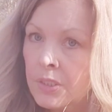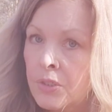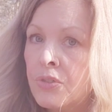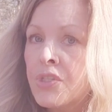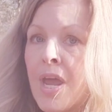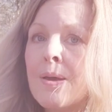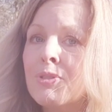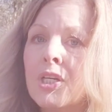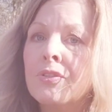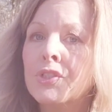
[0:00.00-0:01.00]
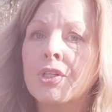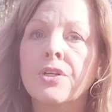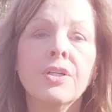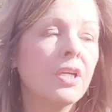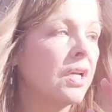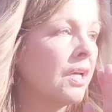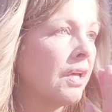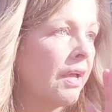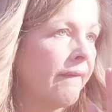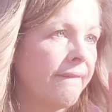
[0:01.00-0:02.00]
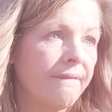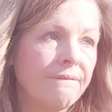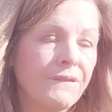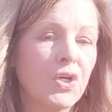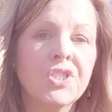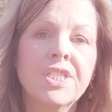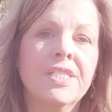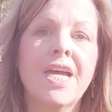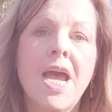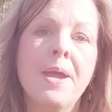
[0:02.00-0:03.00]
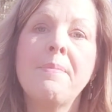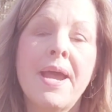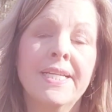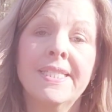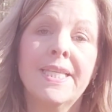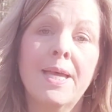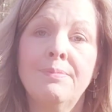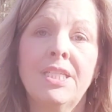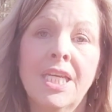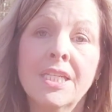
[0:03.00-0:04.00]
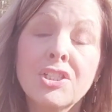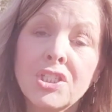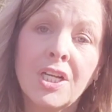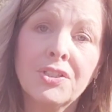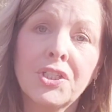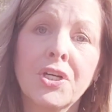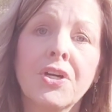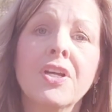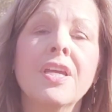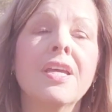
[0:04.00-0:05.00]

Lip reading: Gooch Gap Shelter. First time I slept in a shelter,